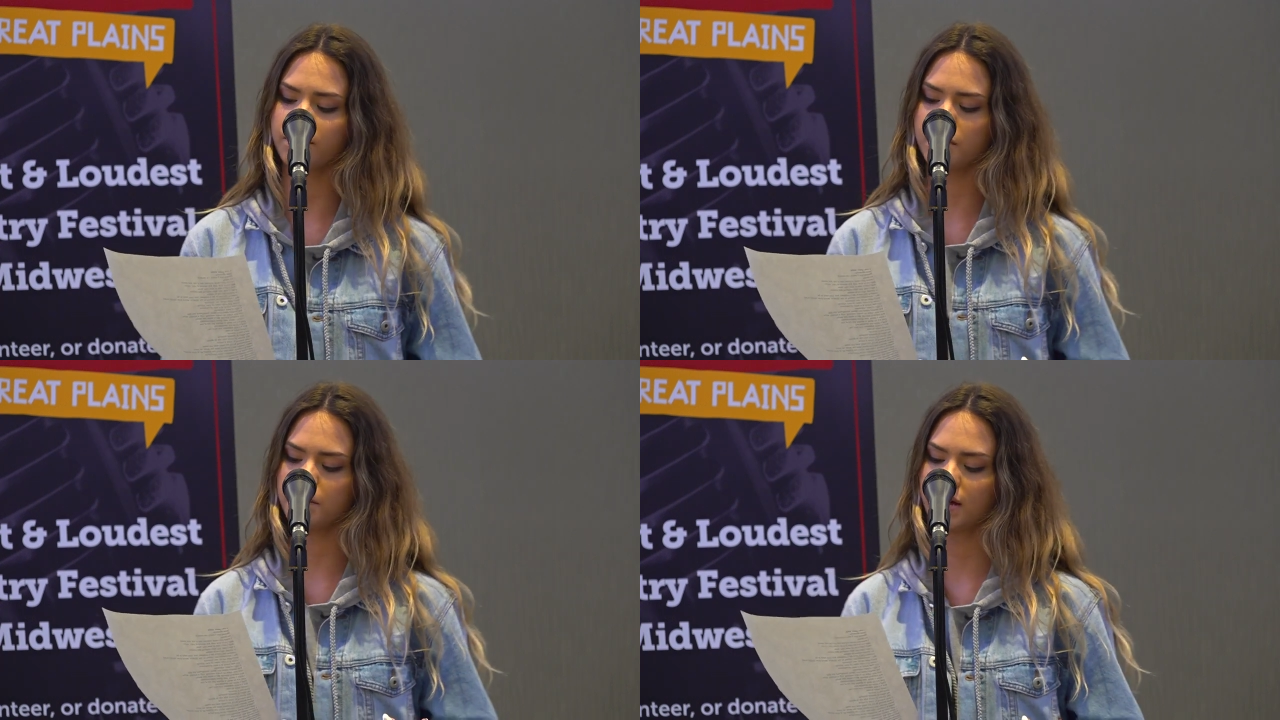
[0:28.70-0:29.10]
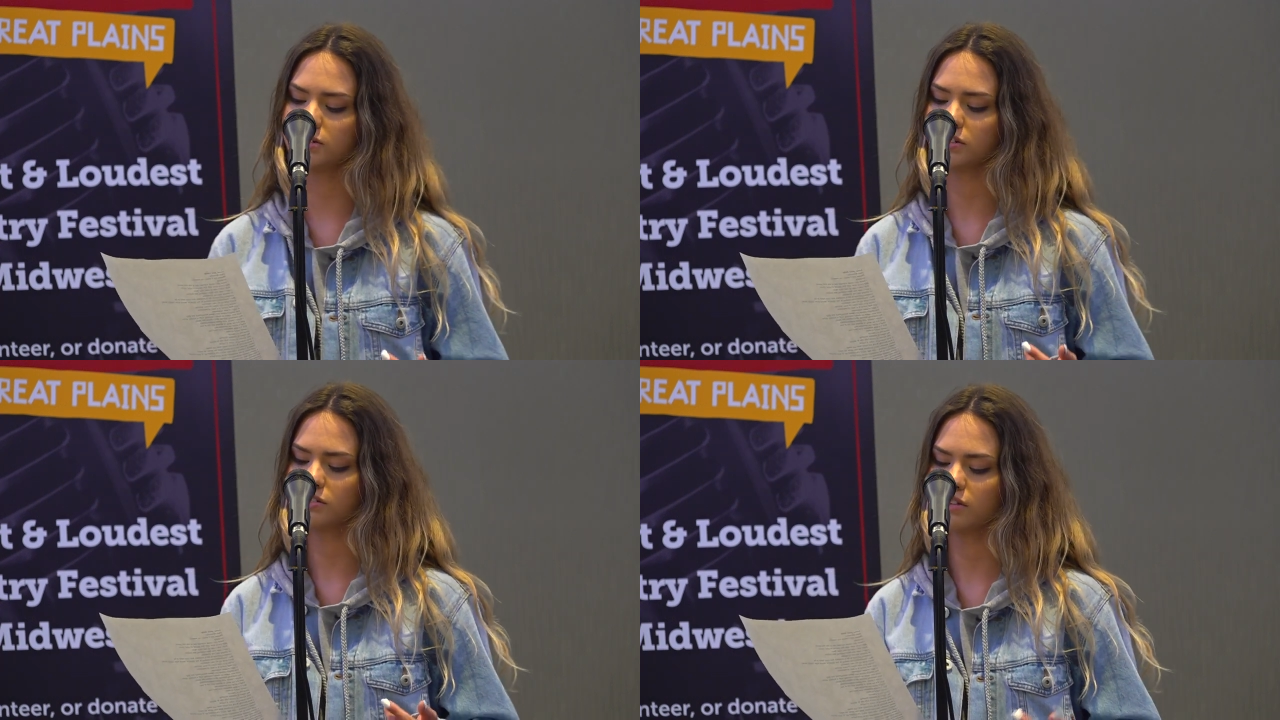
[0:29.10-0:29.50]
their
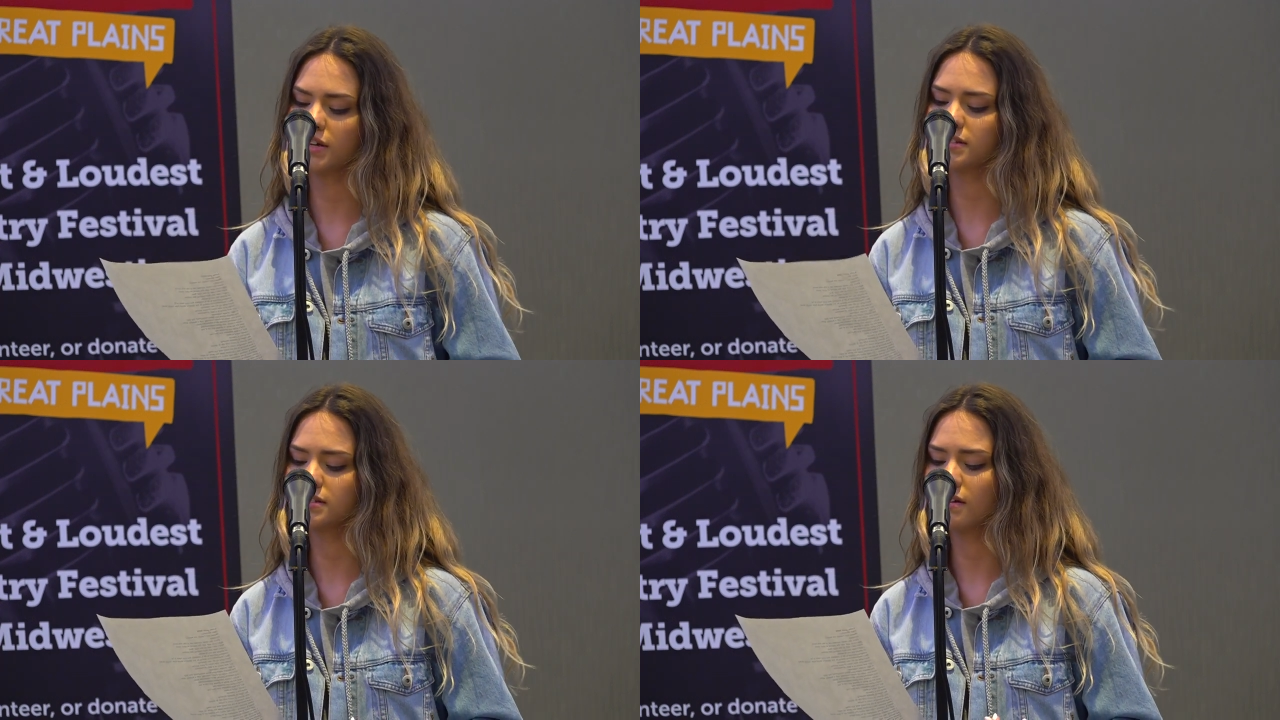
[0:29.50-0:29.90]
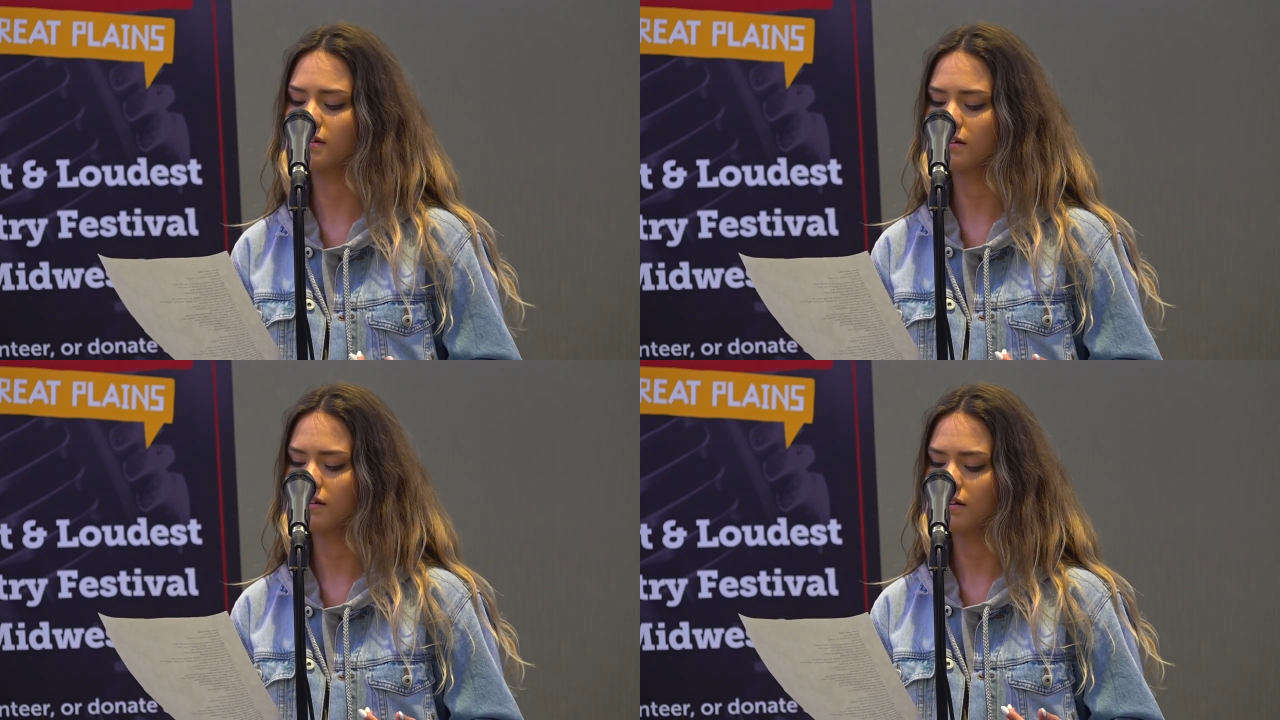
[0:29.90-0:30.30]
magic tricks.
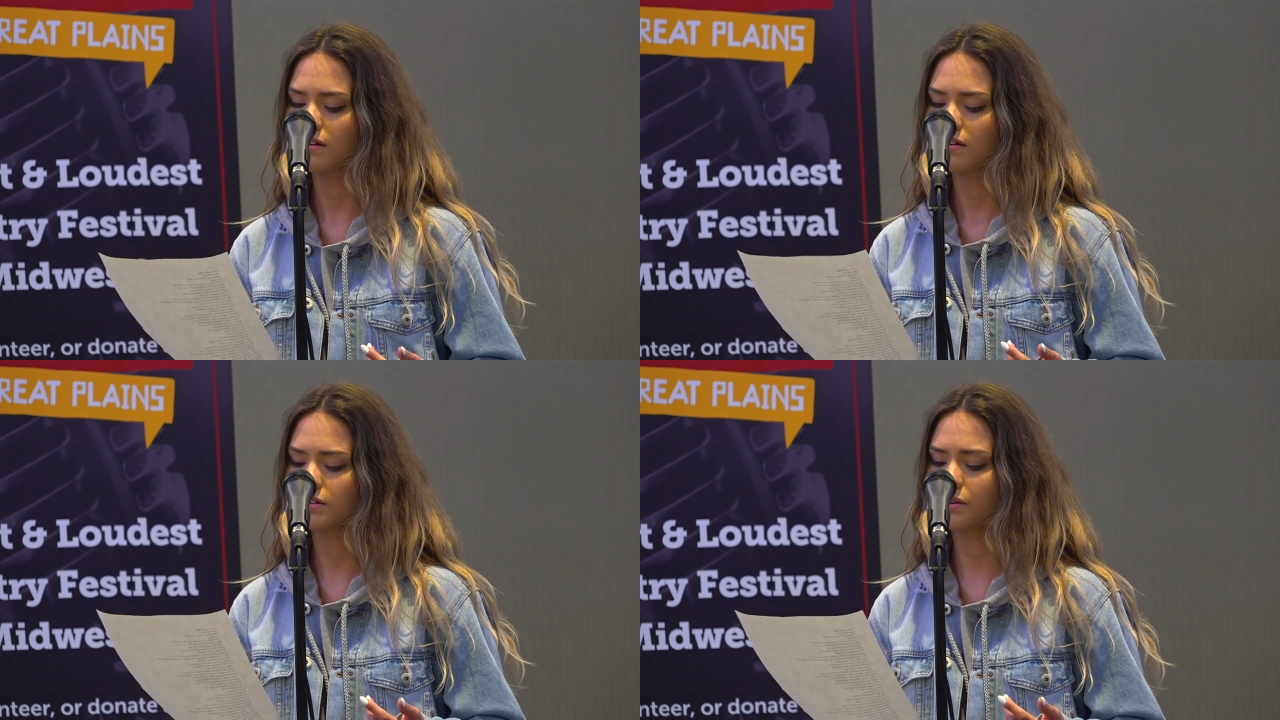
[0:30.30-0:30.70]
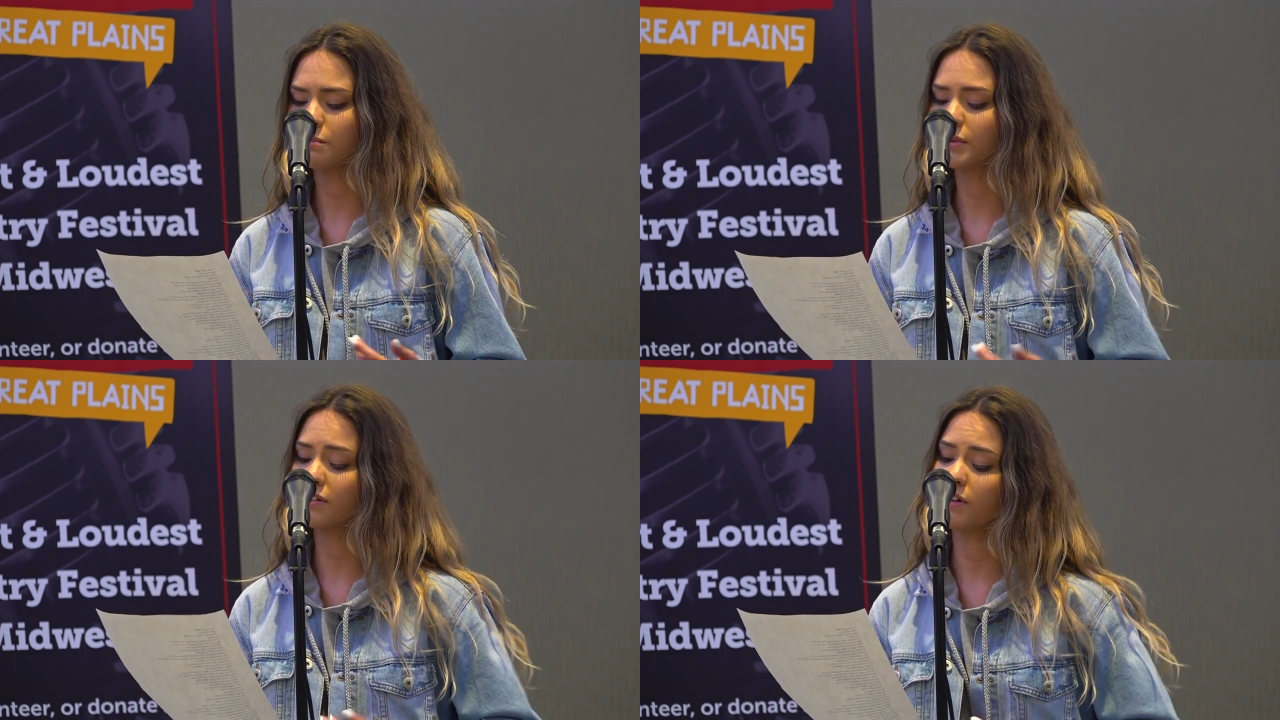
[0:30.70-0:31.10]

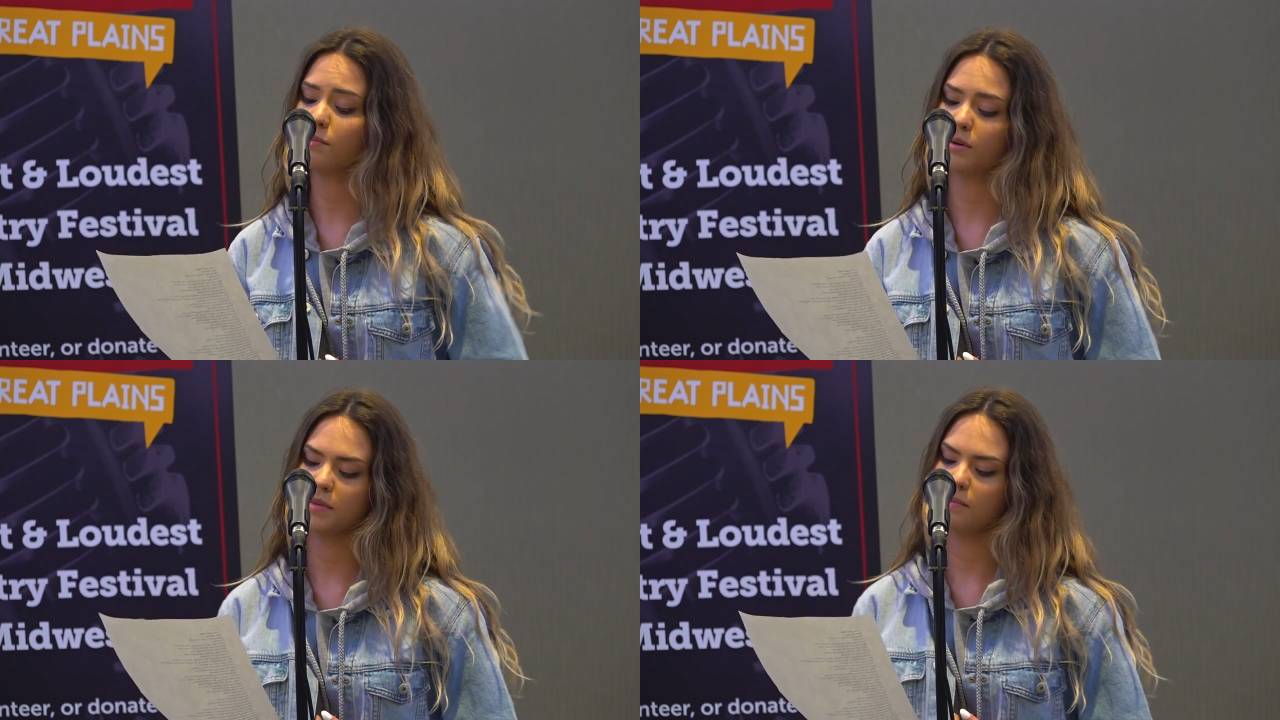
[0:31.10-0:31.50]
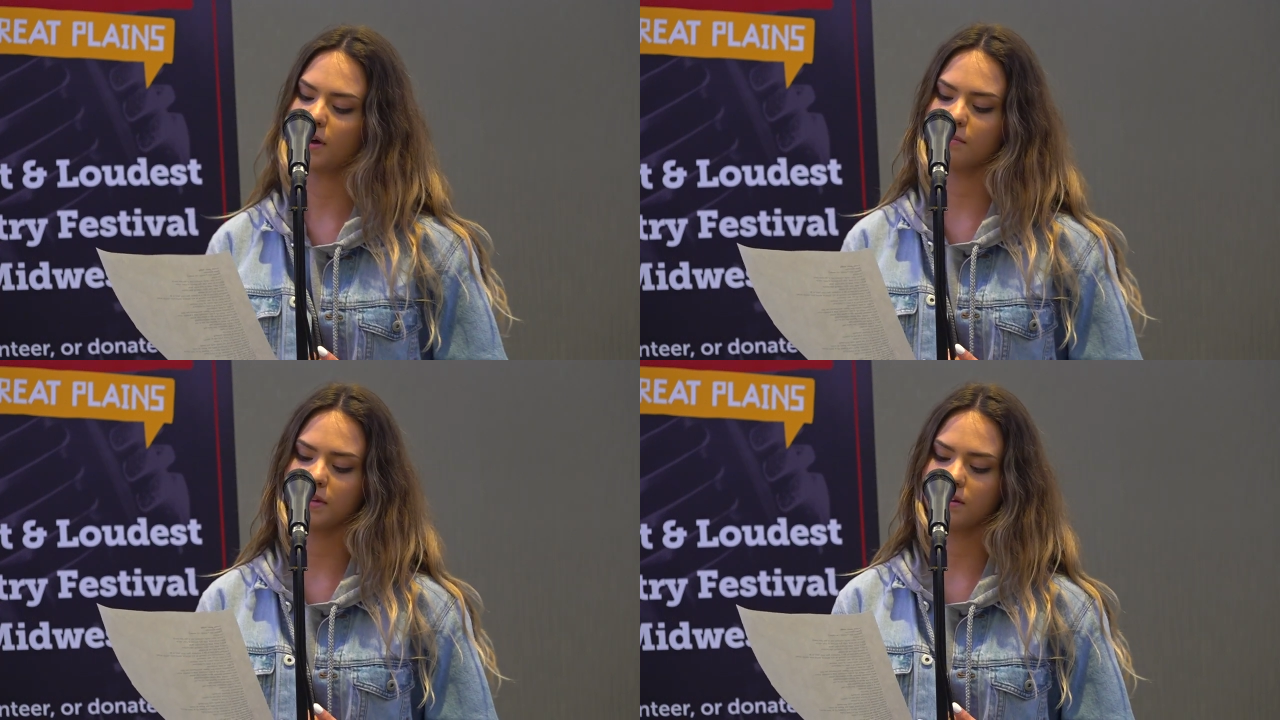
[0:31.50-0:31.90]
Don't give up on me,
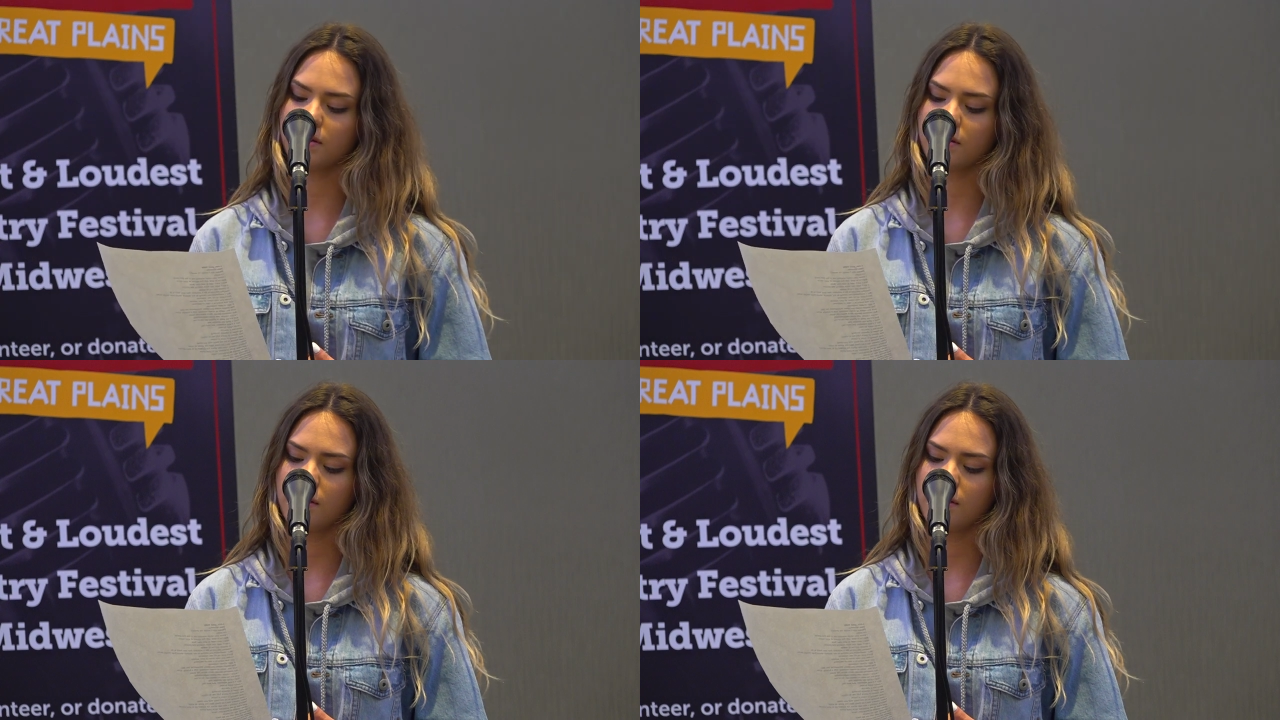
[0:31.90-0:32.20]
Mommy.